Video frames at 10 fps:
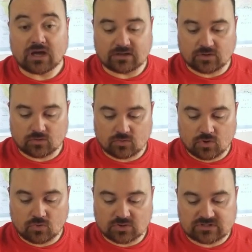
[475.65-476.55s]
I don't
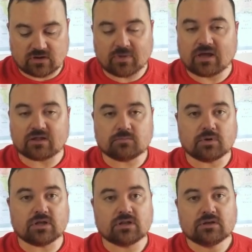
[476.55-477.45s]
know a ton about it,
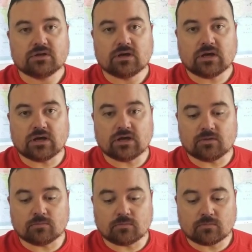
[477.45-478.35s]
but
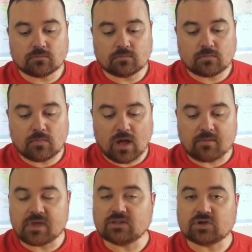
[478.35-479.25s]
I
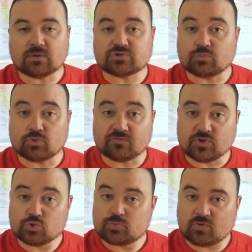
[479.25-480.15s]
may look up some
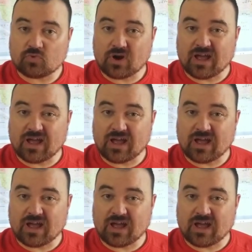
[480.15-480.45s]
reviews before I